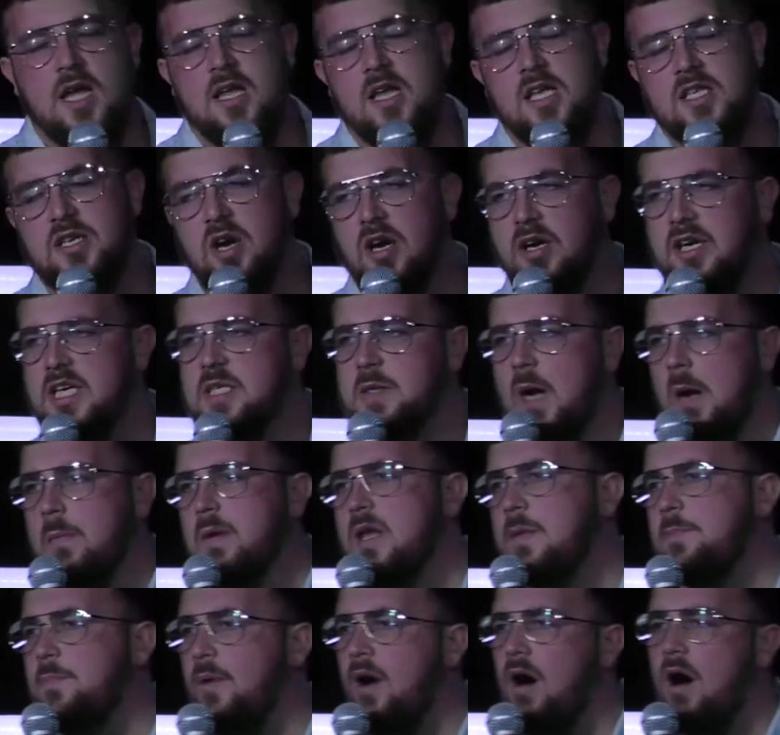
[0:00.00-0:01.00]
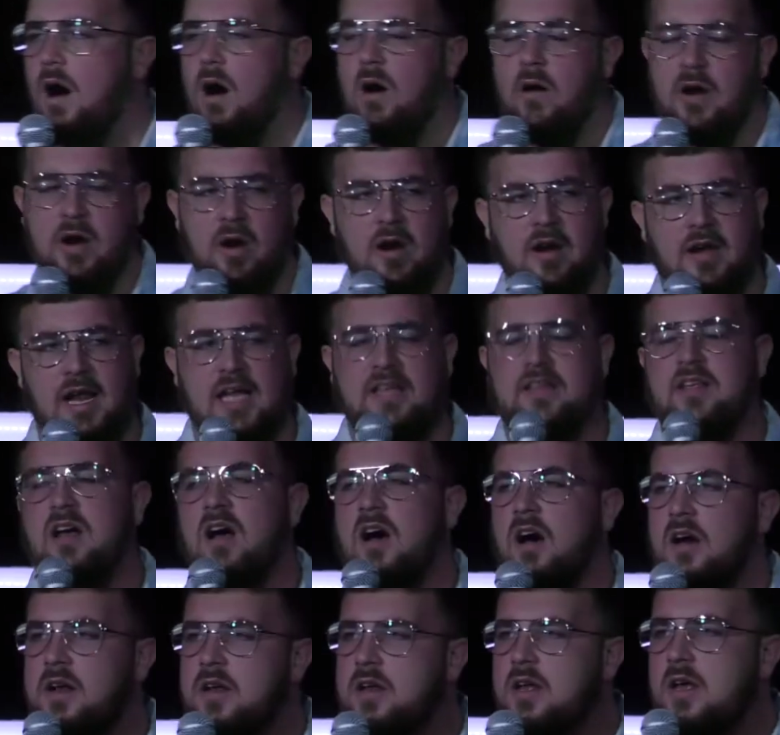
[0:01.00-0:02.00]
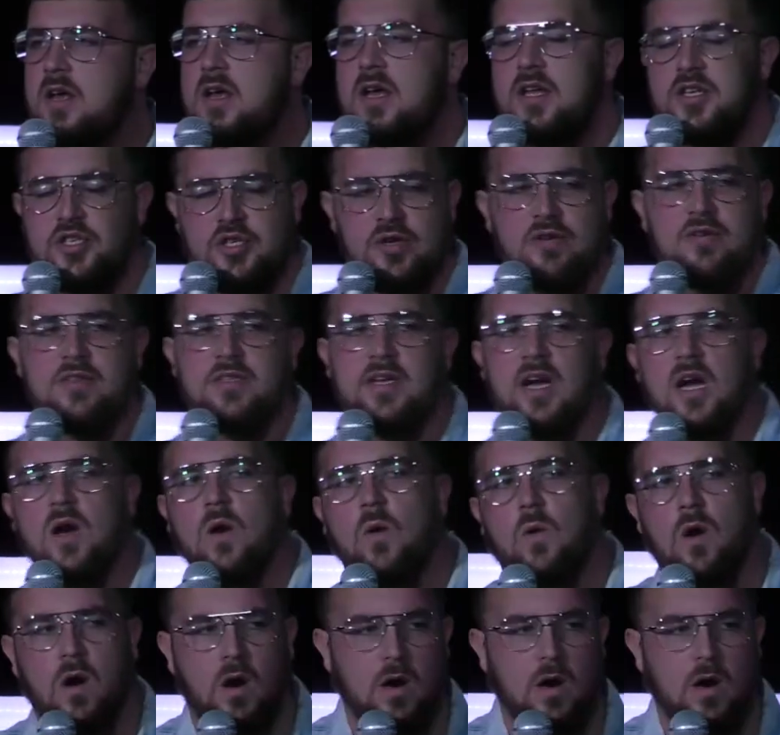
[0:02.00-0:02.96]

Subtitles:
The turkey's probably bought. Or you're going to collect it on Tuesday.